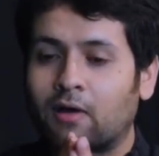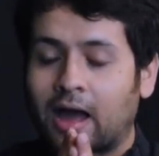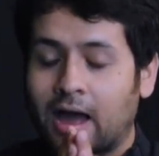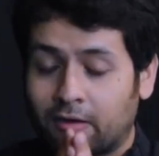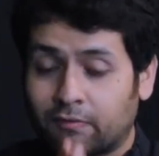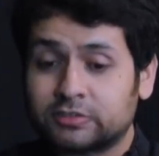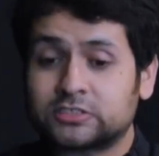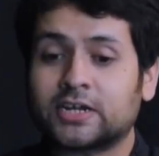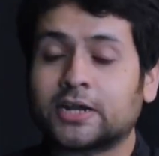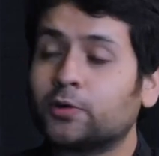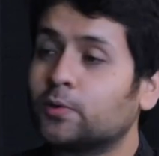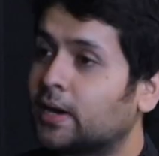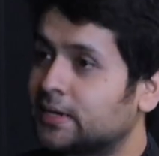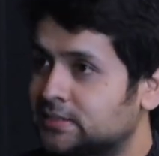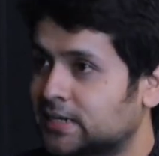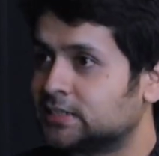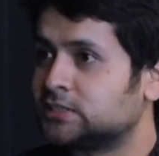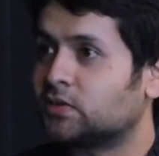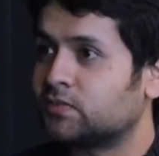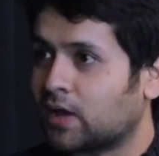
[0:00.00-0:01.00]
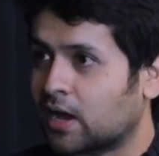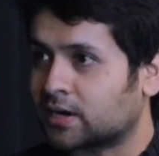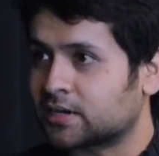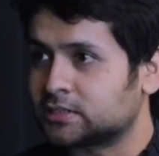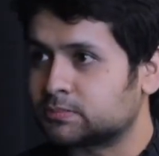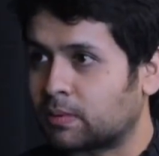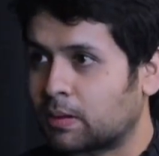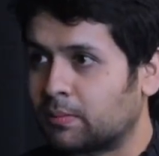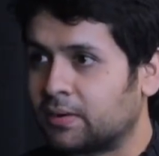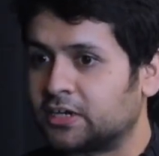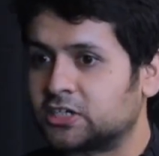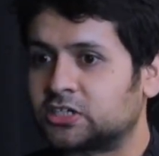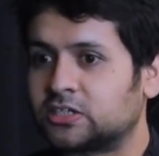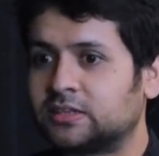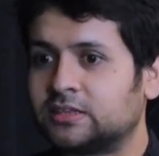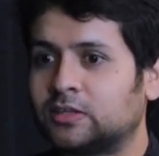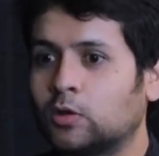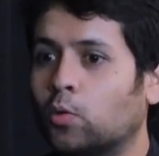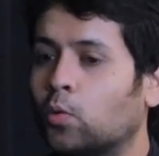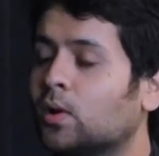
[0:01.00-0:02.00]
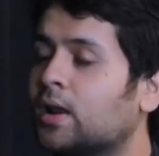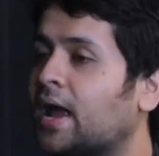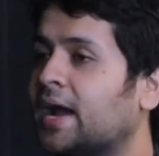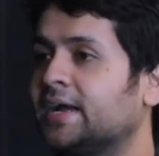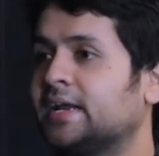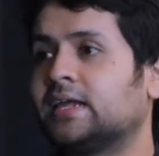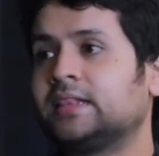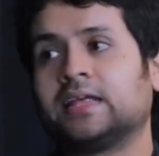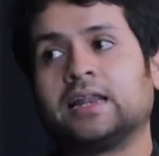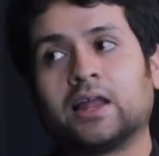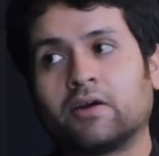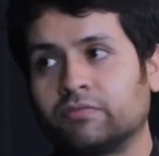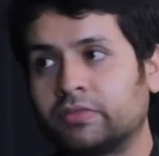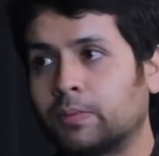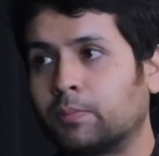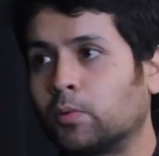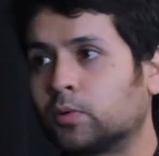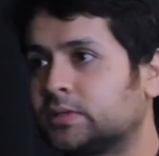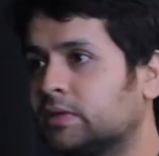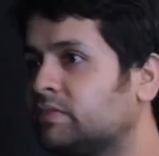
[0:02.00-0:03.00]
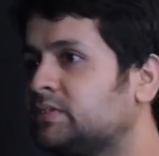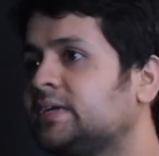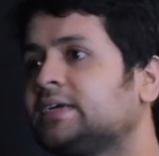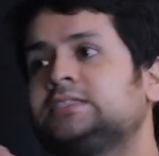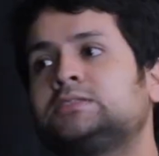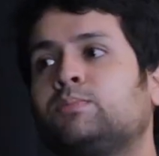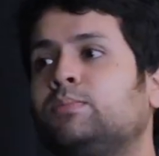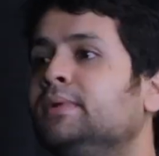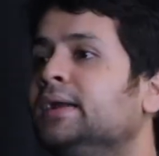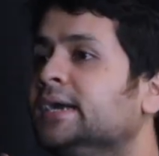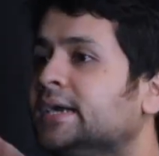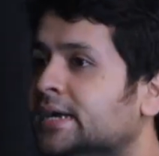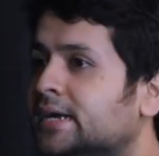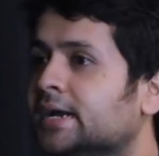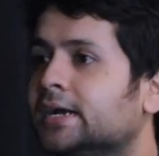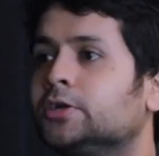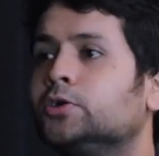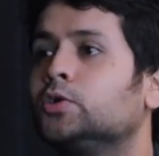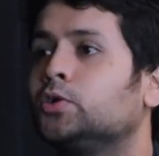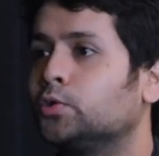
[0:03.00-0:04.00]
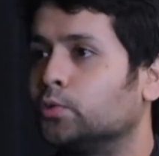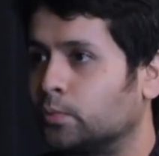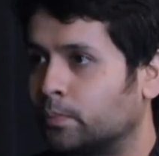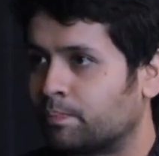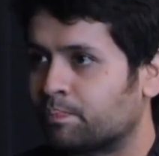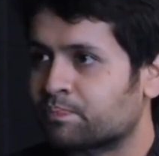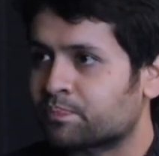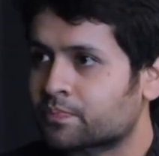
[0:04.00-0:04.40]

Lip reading: I was trying to get Sons of Darkness published, the whole idea, they loved the book, they were saying split it into two.